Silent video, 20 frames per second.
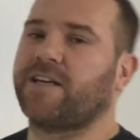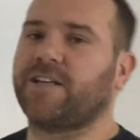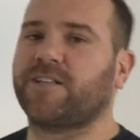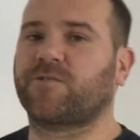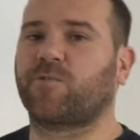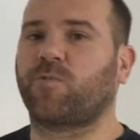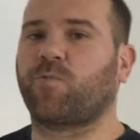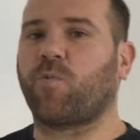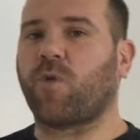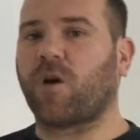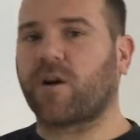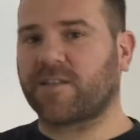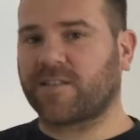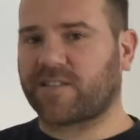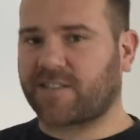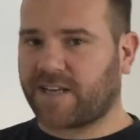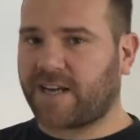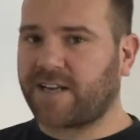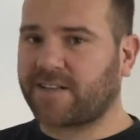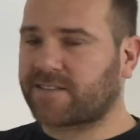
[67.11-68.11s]
is one
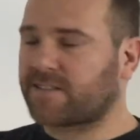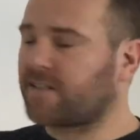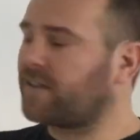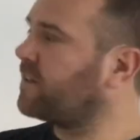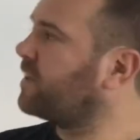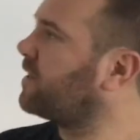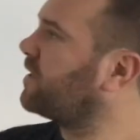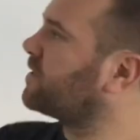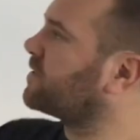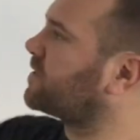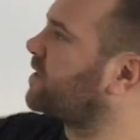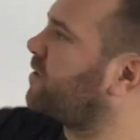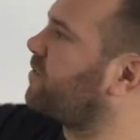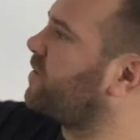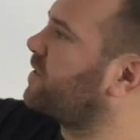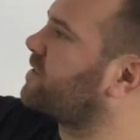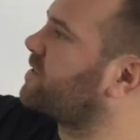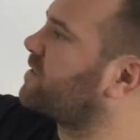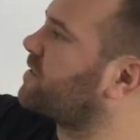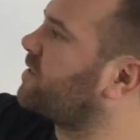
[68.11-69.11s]
set. So
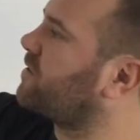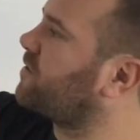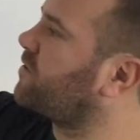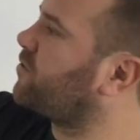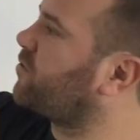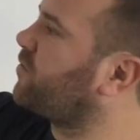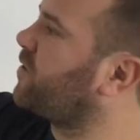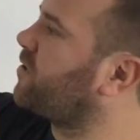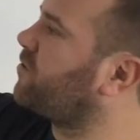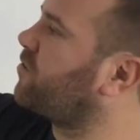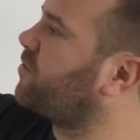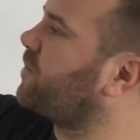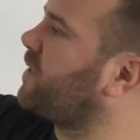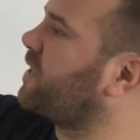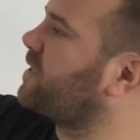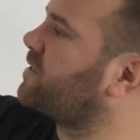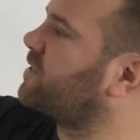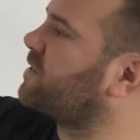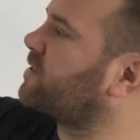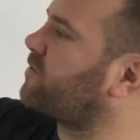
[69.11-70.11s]
it's 300
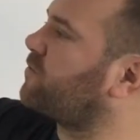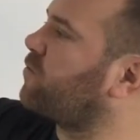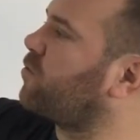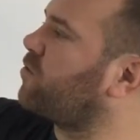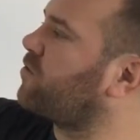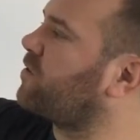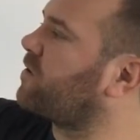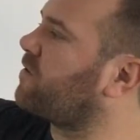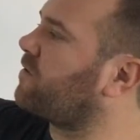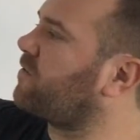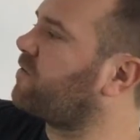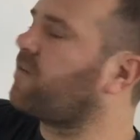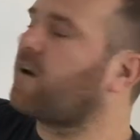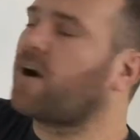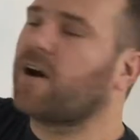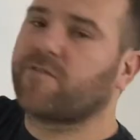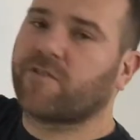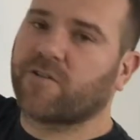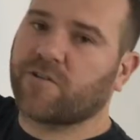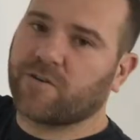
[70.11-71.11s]
meters, 400,
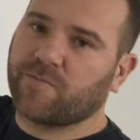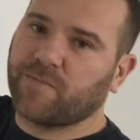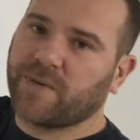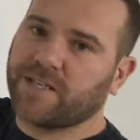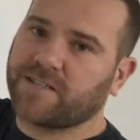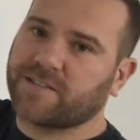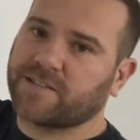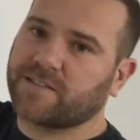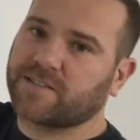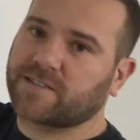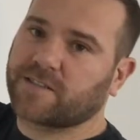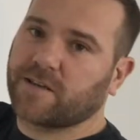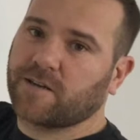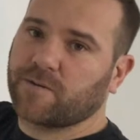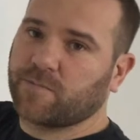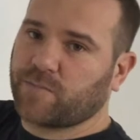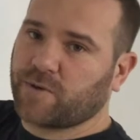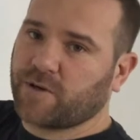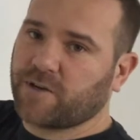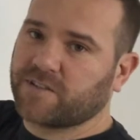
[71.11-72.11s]
500 meters
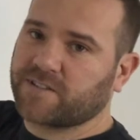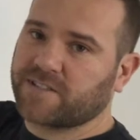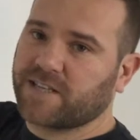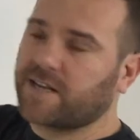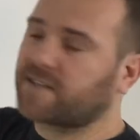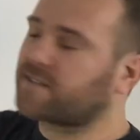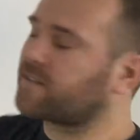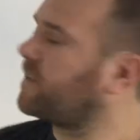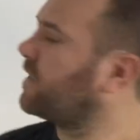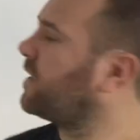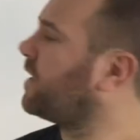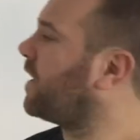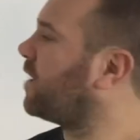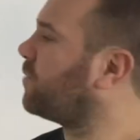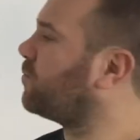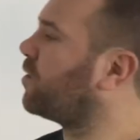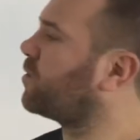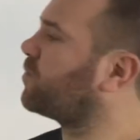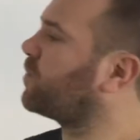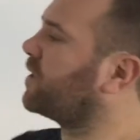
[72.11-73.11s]
per set. And
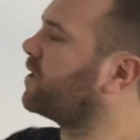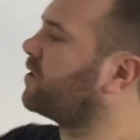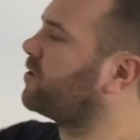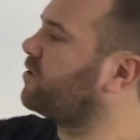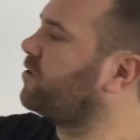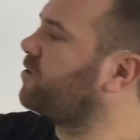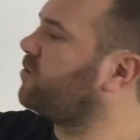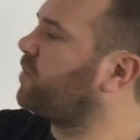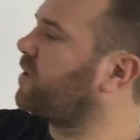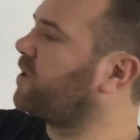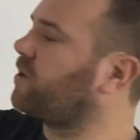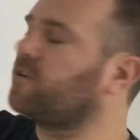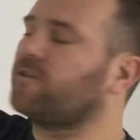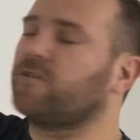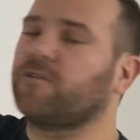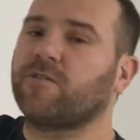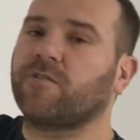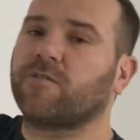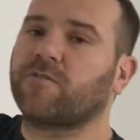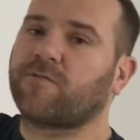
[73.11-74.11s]
what we're gonna do, we're gonna
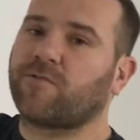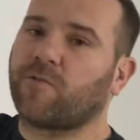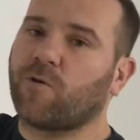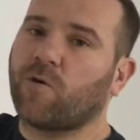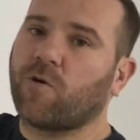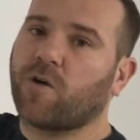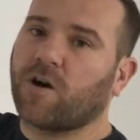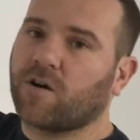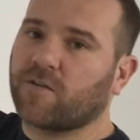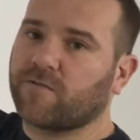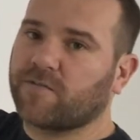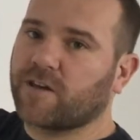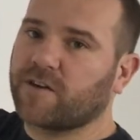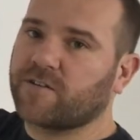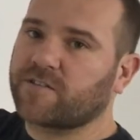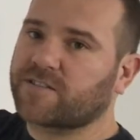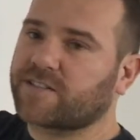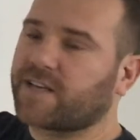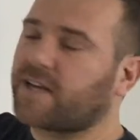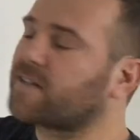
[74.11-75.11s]
do four of
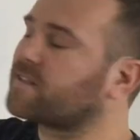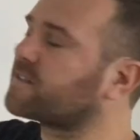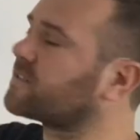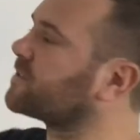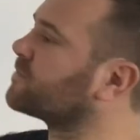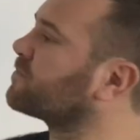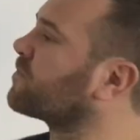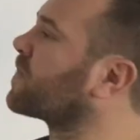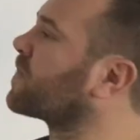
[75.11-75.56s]
those sets.